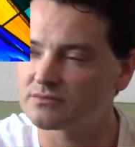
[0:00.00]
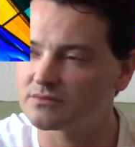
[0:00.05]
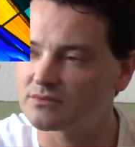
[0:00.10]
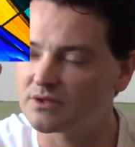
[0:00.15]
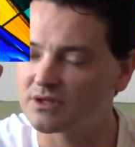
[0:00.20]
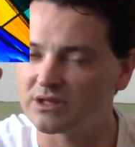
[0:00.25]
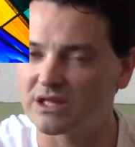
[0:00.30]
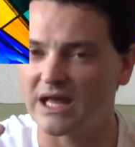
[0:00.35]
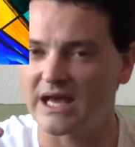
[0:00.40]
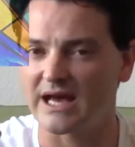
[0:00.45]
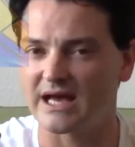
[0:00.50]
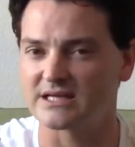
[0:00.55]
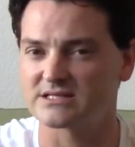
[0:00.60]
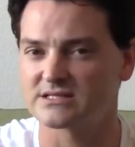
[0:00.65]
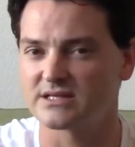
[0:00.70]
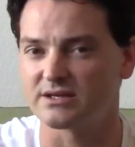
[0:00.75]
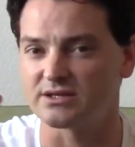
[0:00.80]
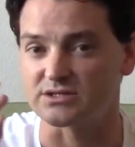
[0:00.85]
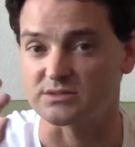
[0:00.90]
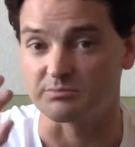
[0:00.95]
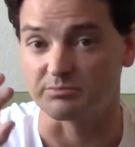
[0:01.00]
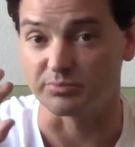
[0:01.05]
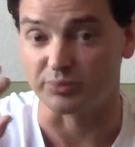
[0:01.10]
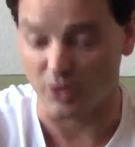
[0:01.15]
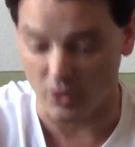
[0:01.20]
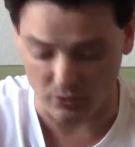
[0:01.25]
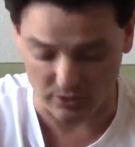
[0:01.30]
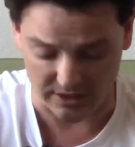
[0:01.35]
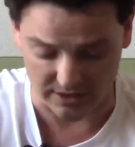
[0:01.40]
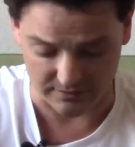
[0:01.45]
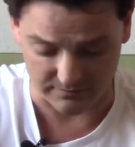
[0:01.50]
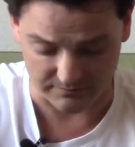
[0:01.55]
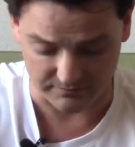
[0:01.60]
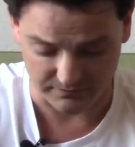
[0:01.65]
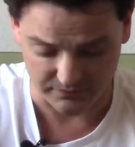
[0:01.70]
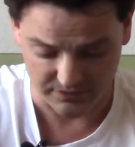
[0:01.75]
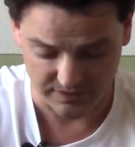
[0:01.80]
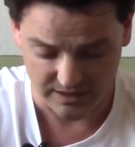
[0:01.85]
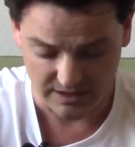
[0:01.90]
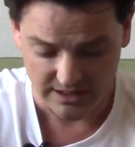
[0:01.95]
glass that is broken,
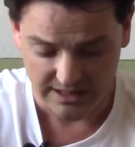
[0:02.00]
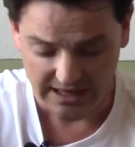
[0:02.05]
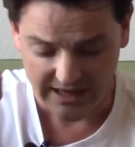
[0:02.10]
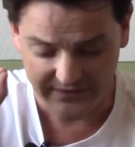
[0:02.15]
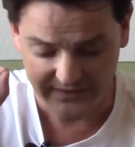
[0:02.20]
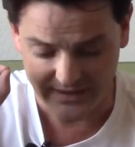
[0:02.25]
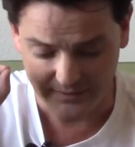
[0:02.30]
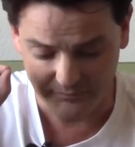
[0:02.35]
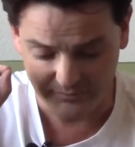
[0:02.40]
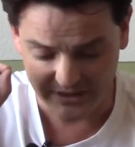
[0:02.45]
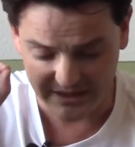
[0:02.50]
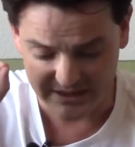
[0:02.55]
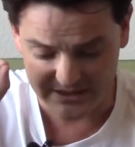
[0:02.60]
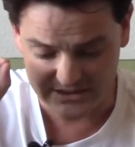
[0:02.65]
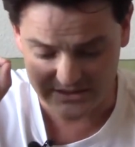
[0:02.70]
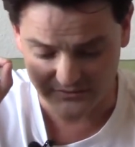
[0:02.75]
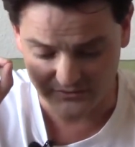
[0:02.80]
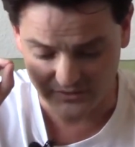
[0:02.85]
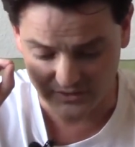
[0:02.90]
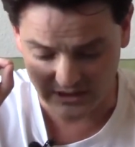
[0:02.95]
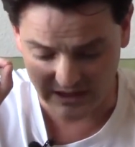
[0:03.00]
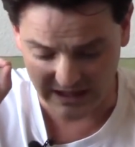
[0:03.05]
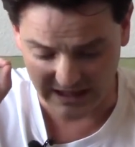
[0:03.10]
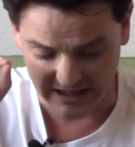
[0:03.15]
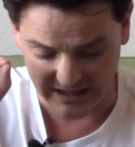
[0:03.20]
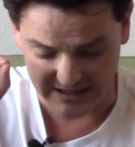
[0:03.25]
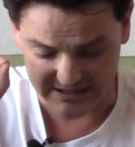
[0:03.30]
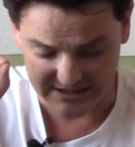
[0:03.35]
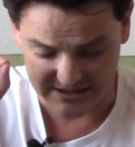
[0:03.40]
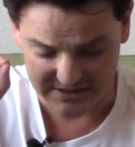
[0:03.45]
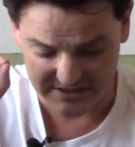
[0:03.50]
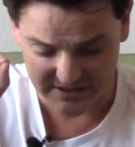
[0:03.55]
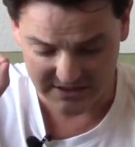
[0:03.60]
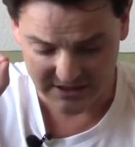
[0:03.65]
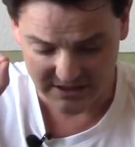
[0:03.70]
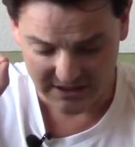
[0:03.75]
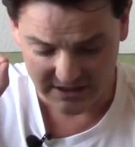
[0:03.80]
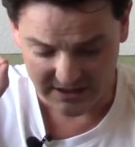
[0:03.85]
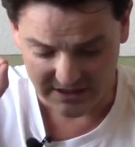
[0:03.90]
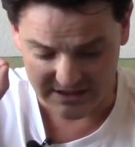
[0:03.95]
and that piece of glass
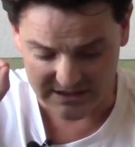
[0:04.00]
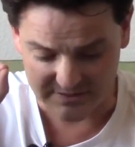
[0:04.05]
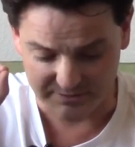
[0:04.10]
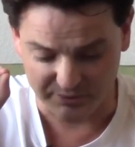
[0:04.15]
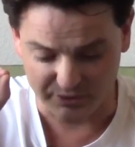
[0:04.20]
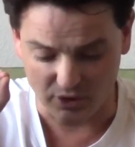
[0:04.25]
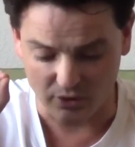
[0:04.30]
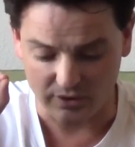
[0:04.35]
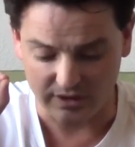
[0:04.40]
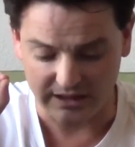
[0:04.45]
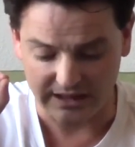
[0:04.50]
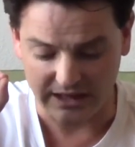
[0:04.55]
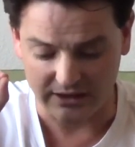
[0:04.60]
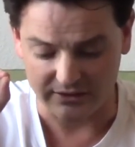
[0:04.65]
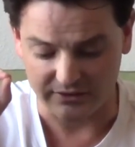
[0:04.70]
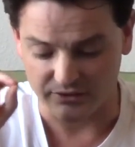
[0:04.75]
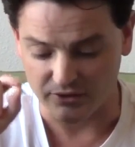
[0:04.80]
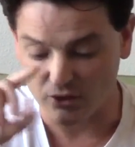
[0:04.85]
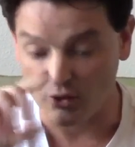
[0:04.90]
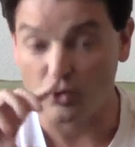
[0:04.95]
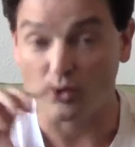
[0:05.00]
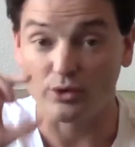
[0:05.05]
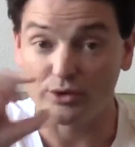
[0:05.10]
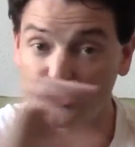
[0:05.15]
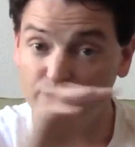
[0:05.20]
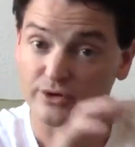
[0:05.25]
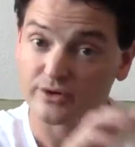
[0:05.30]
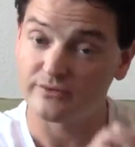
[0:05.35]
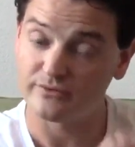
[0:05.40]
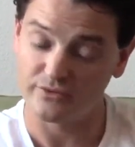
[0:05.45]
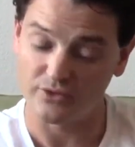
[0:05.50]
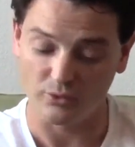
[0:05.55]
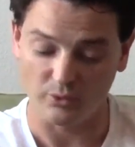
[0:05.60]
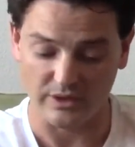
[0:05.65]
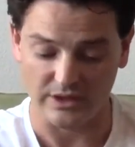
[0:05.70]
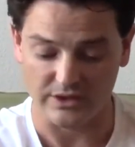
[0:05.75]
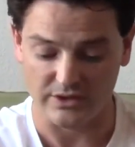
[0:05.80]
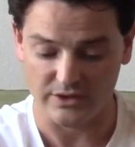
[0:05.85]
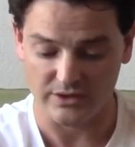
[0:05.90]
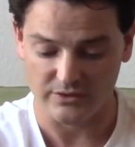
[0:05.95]
is broken out at the corner of the
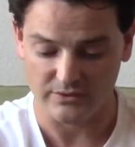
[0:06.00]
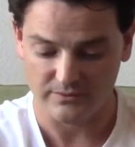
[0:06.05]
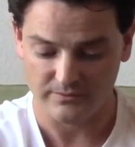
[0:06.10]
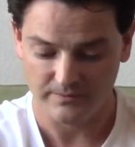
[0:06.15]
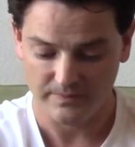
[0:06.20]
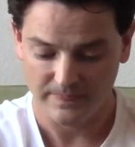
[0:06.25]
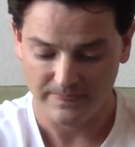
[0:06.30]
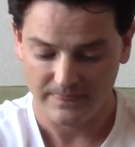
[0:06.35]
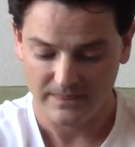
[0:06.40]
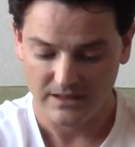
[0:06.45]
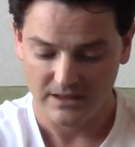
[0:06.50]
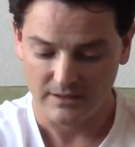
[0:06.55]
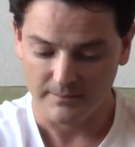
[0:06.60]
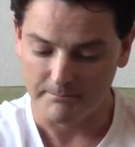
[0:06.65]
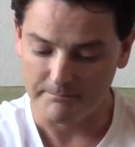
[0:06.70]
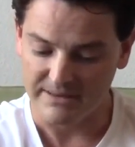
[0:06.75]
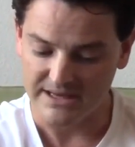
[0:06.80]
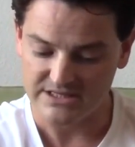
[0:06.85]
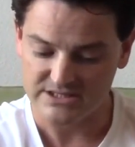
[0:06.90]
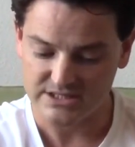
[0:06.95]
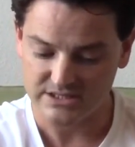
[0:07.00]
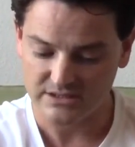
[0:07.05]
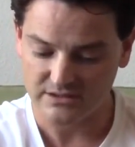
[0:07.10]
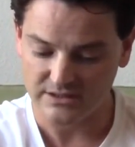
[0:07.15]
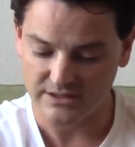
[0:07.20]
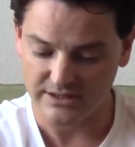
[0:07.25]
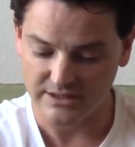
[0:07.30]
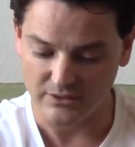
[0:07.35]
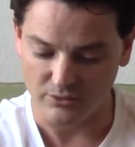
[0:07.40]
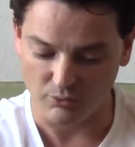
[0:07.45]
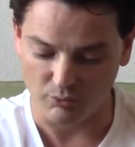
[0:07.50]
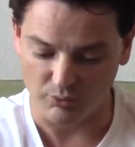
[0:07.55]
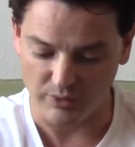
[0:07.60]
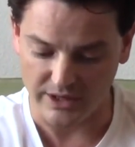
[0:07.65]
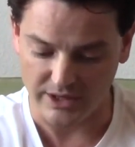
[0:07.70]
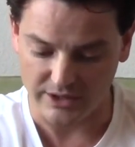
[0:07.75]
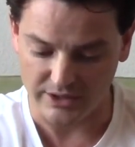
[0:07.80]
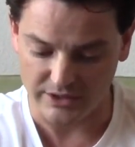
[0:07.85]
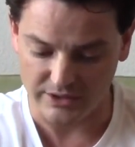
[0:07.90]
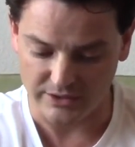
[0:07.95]
window, basically
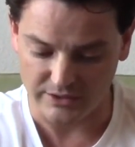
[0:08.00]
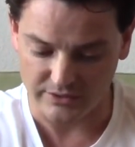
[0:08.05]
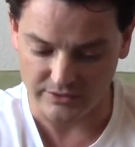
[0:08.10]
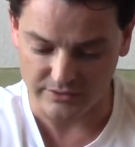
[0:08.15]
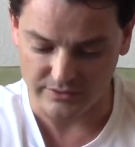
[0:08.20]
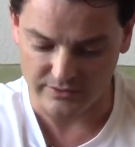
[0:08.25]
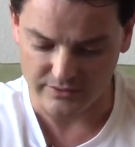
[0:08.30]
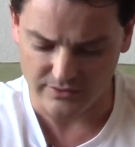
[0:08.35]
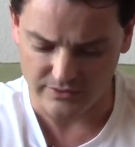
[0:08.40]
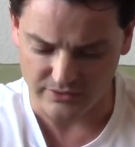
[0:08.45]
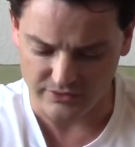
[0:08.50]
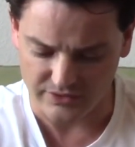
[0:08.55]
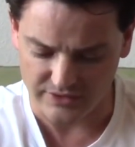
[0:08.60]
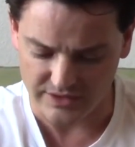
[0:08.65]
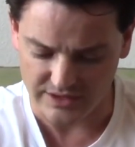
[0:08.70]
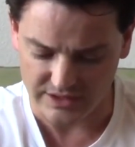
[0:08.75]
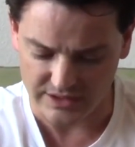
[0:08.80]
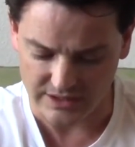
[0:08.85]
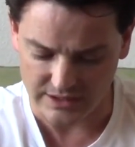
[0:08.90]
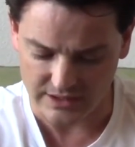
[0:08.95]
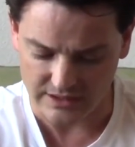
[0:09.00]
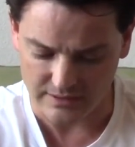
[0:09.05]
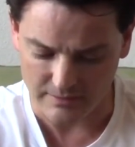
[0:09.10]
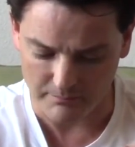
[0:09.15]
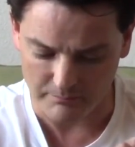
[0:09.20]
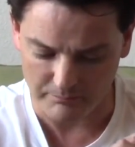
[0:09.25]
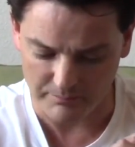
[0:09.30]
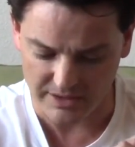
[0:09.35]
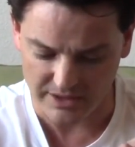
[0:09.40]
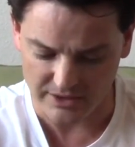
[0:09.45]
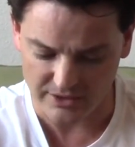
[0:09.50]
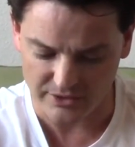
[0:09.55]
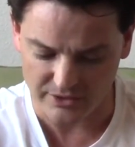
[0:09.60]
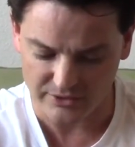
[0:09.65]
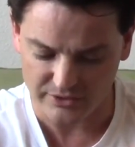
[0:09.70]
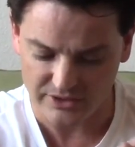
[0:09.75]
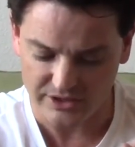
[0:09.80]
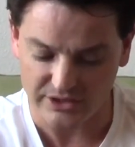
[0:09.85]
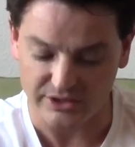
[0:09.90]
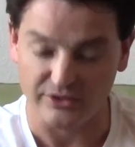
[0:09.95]
where the bare
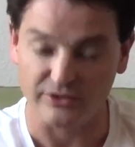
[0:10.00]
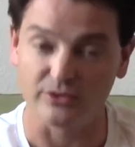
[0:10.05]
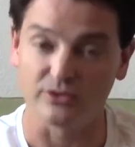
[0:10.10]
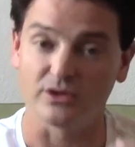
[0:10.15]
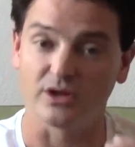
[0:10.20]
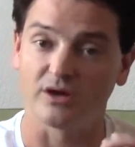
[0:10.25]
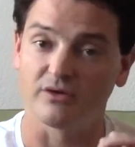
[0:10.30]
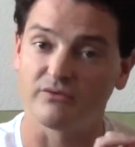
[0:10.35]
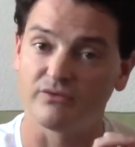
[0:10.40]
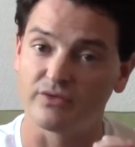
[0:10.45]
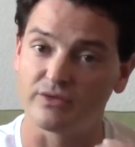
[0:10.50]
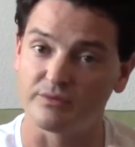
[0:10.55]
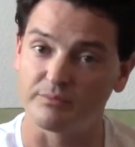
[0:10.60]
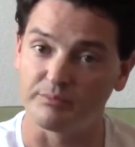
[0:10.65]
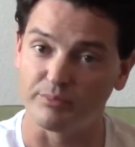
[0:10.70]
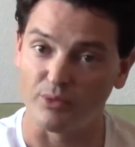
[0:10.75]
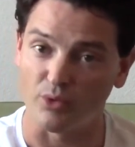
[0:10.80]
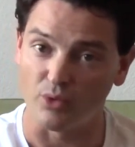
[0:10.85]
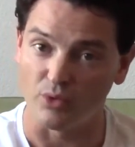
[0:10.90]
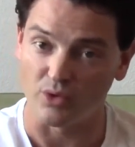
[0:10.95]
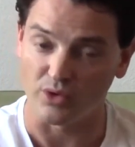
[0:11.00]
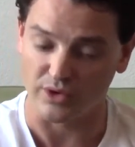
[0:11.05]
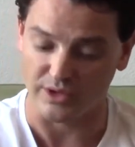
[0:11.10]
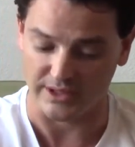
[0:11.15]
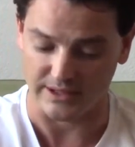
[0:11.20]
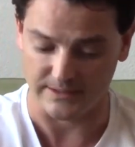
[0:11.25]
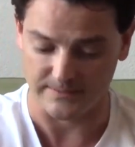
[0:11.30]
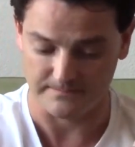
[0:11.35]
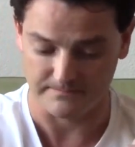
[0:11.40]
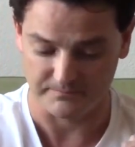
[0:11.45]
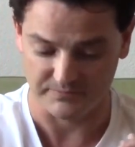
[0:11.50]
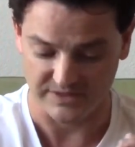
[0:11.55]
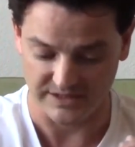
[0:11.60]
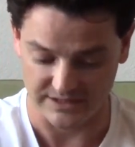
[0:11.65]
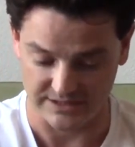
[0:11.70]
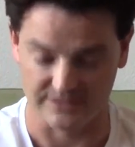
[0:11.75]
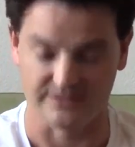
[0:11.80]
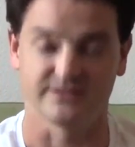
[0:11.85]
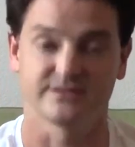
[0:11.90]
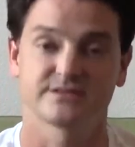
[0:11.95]
heel of the boy
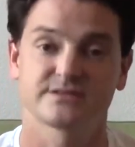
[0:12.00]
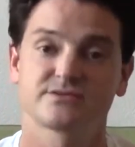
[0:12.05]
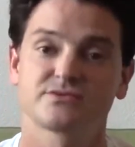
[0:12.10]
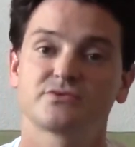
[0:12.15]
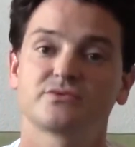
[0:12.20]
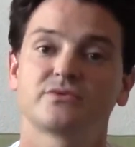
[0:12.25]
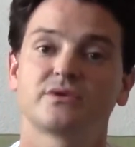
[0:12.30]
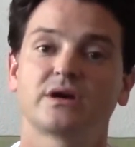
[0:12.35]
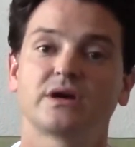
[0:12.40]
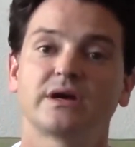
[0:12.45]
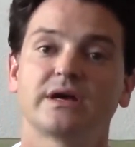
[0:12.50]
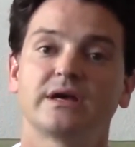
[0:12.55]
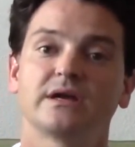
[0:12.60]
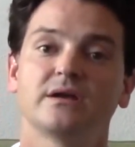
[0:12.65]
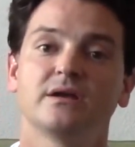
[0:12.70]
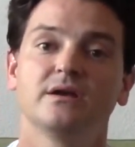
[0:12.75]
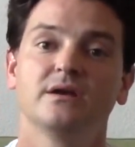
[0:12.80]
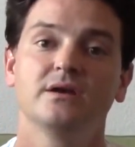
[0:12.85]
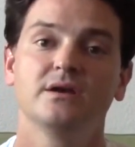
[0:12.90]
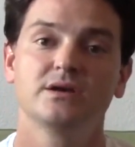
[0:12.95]
is, right?